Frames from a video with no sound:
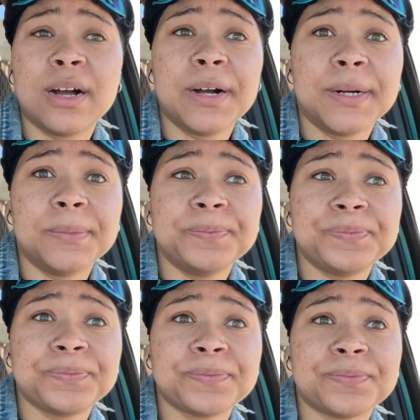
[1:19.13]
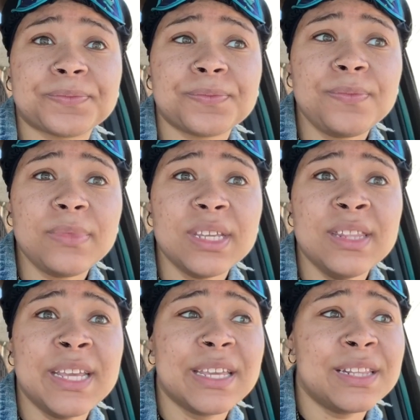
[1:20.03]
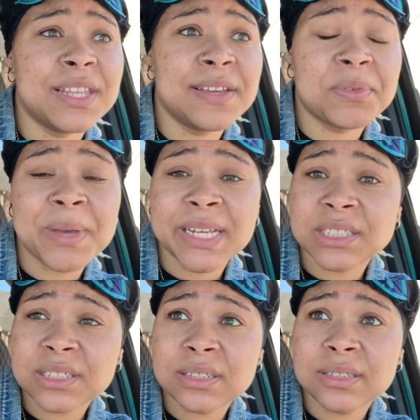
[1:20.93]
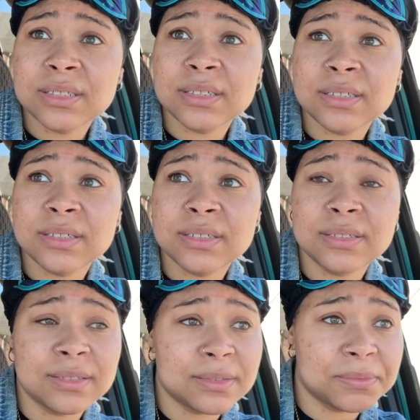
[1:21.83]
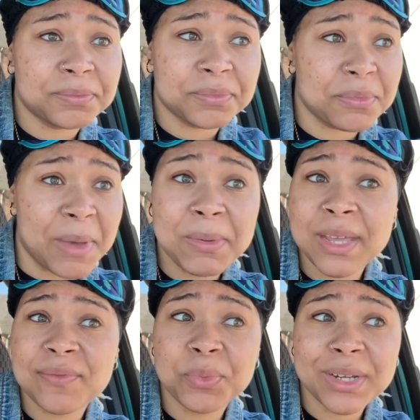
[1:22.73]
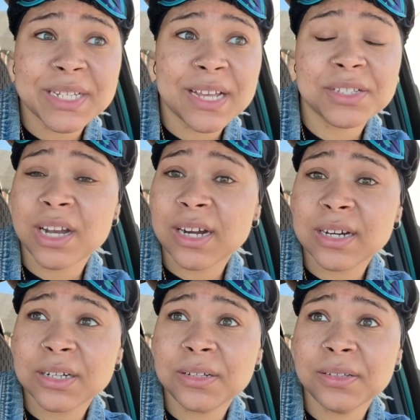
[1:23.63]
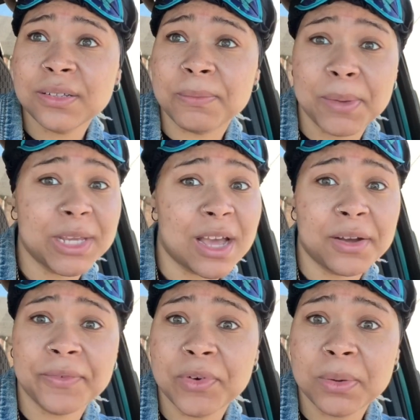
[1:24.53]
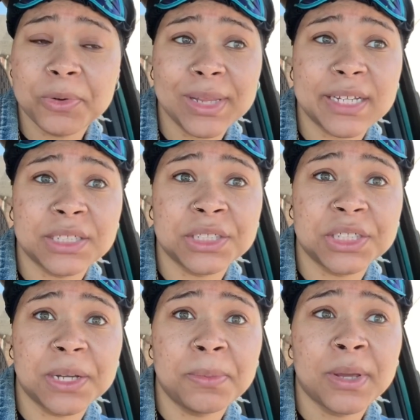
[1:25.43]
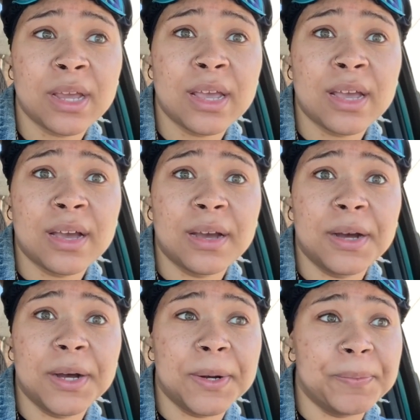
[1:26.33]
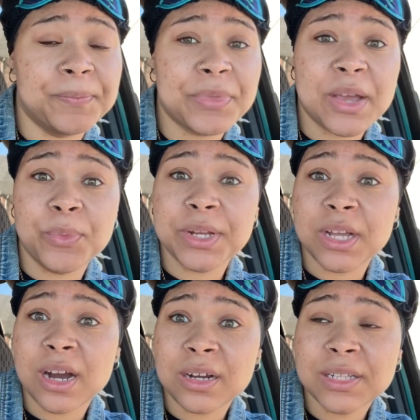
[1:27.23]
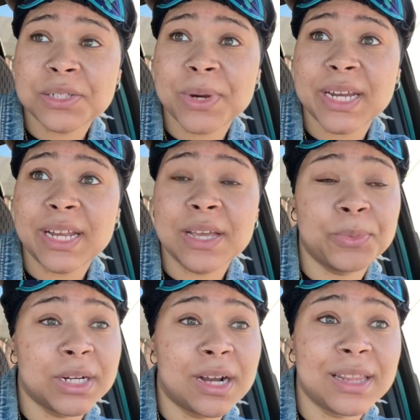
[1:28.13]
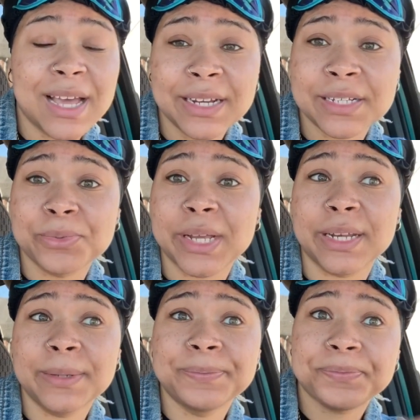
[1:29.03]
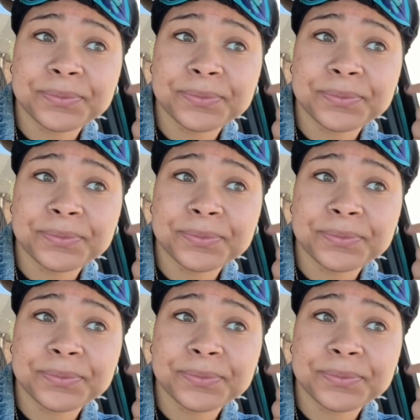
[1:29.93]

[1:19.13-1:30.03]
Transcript: then get the information. Maybe even reach out to Carl. Maybe y'all can form a relationship. And when Carl is ready and when Carlotta is ready,